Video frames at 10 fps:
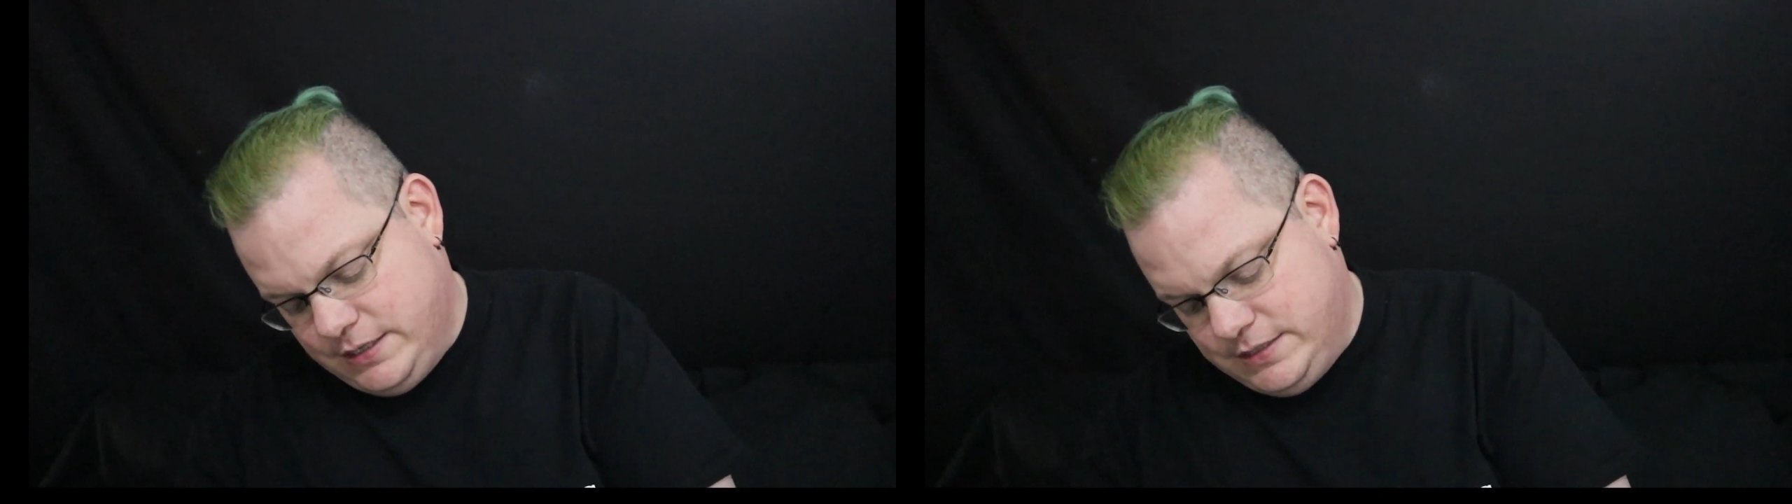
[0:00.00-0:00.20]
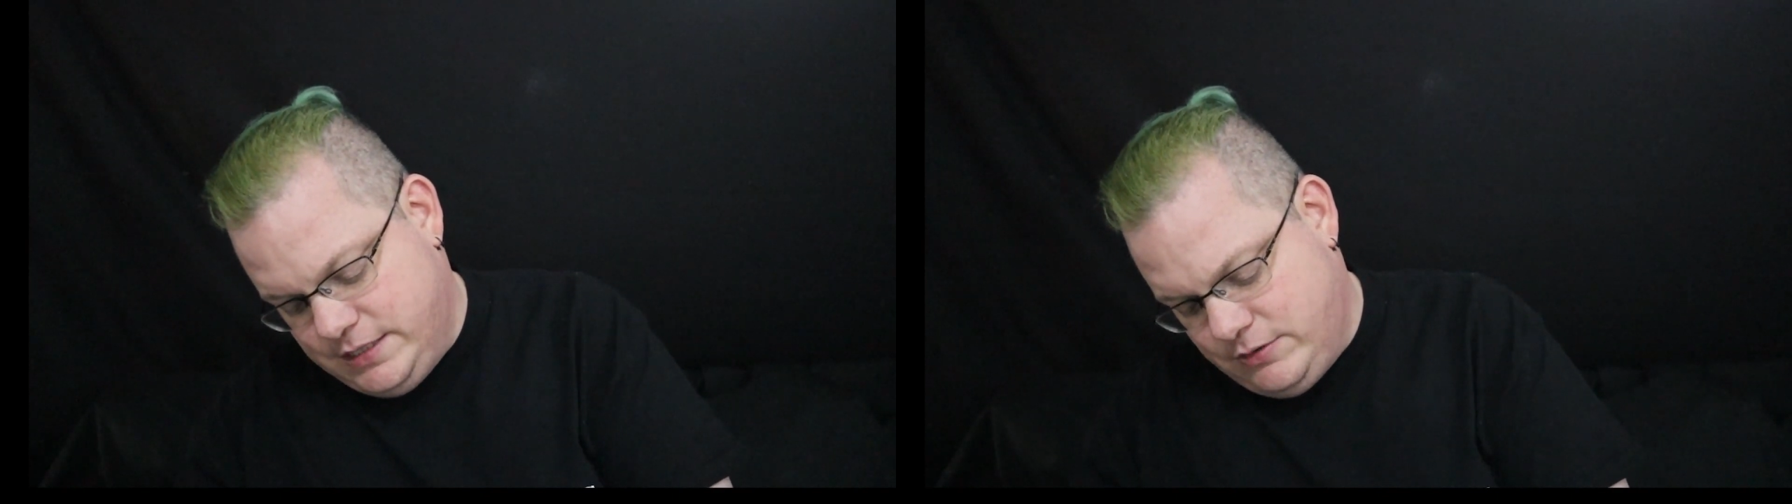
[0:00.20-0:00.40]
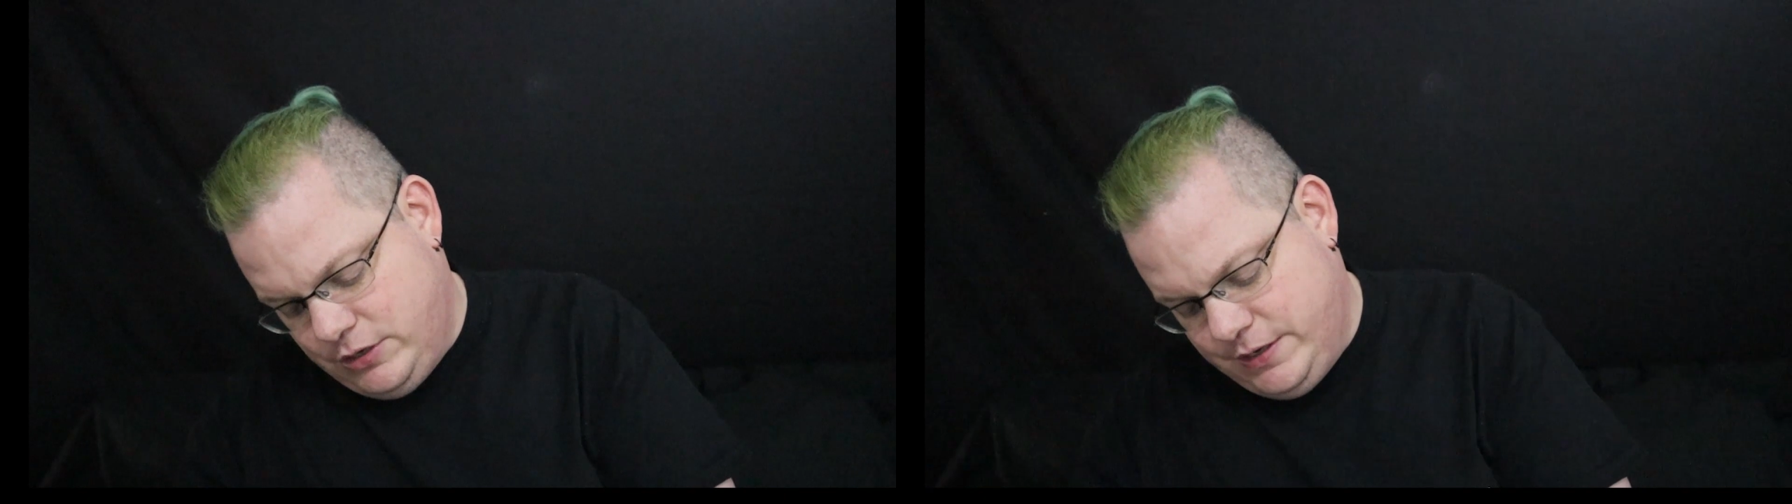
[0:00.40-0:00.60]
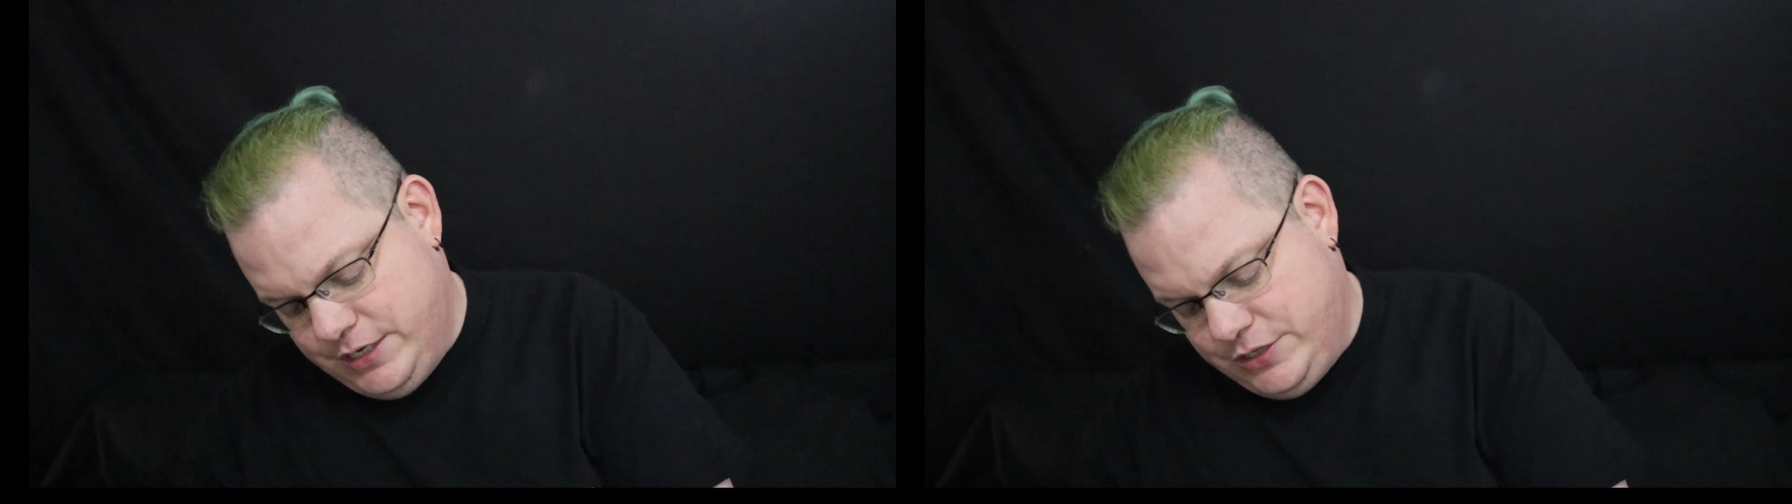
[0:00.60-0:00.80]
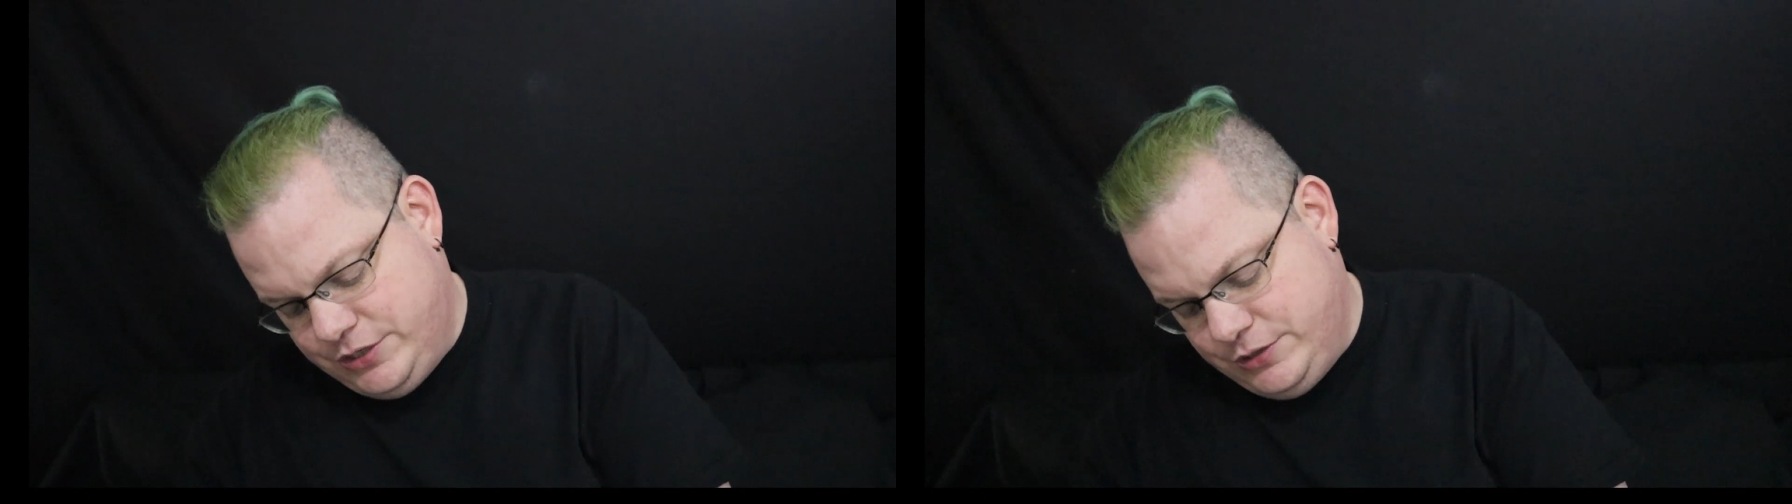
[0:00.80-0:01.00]
0
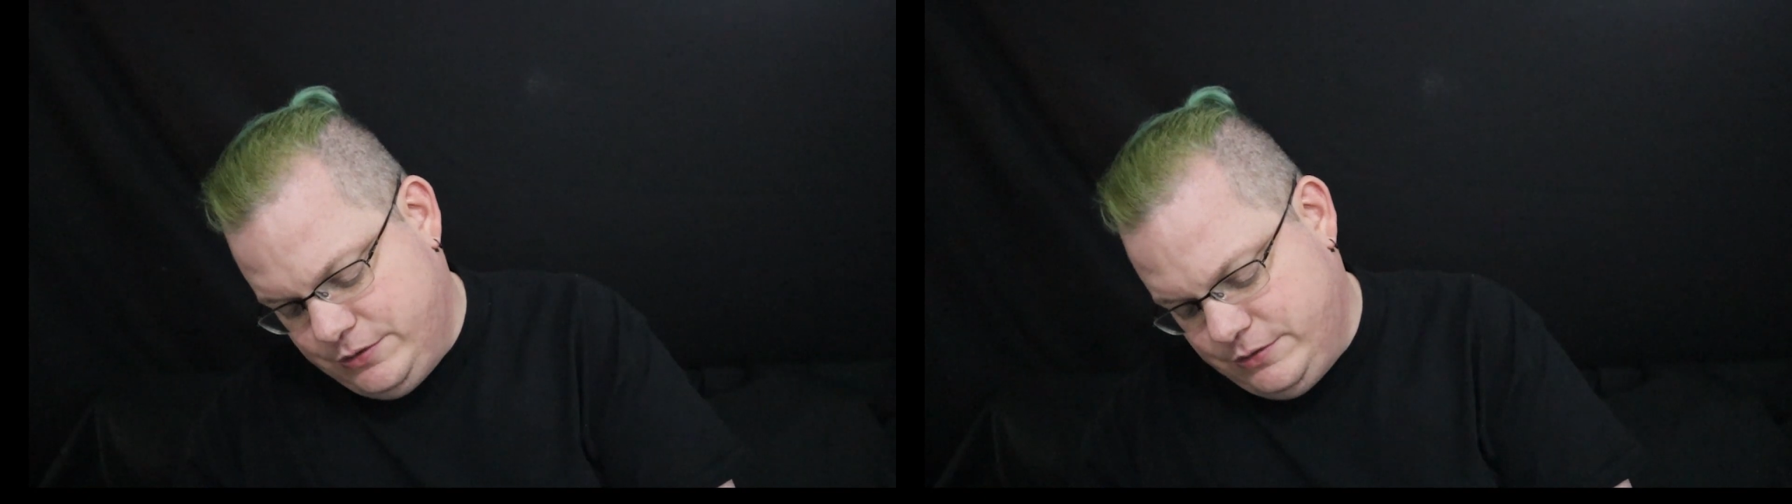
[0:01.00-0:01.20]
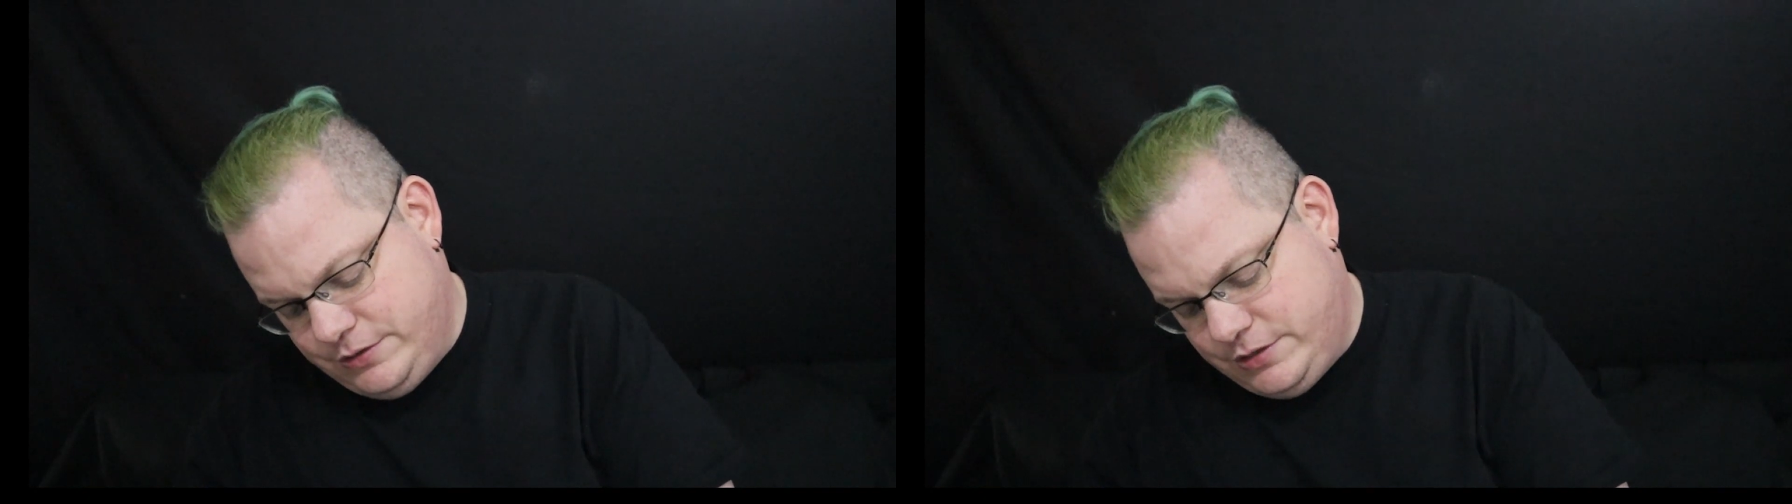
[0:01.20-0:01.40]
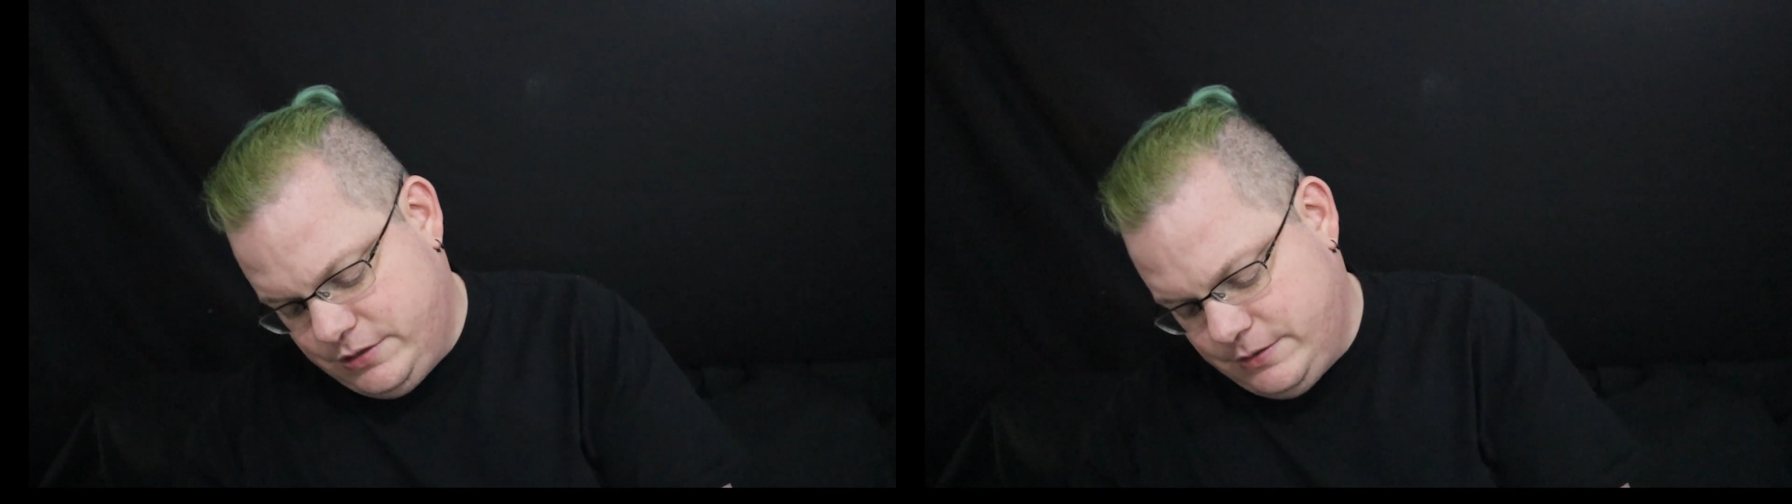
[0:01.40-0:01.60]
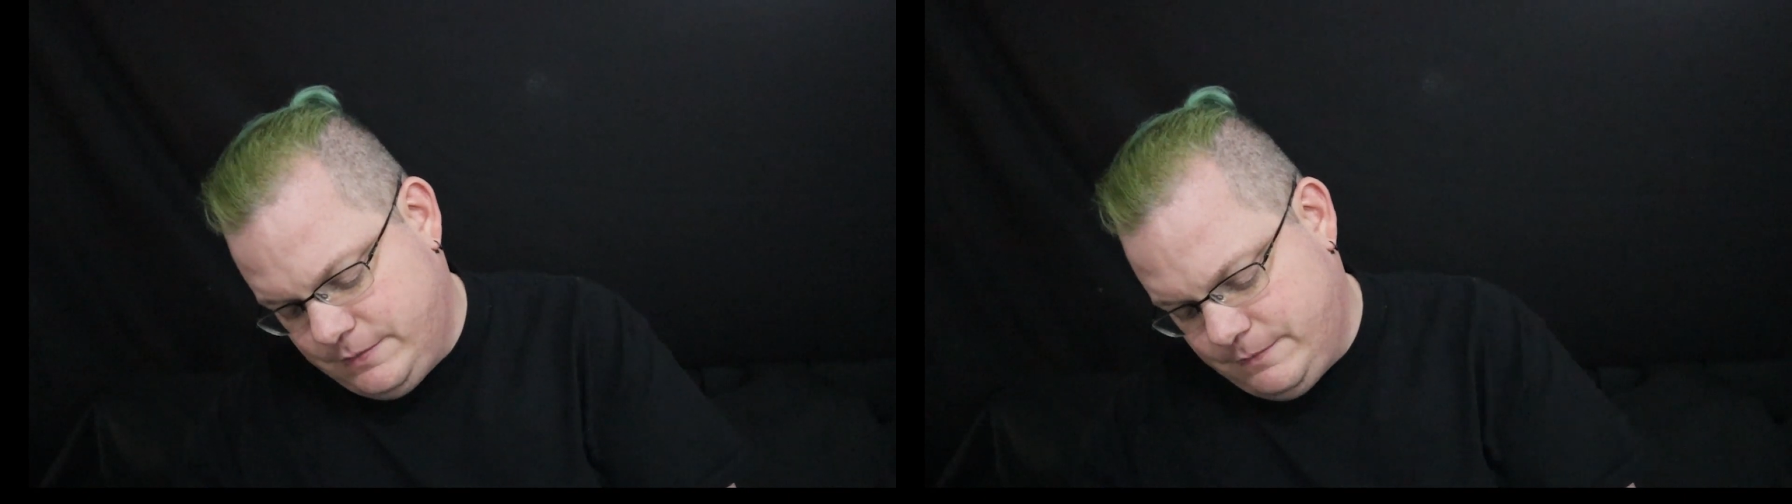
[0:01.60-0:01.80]
issues.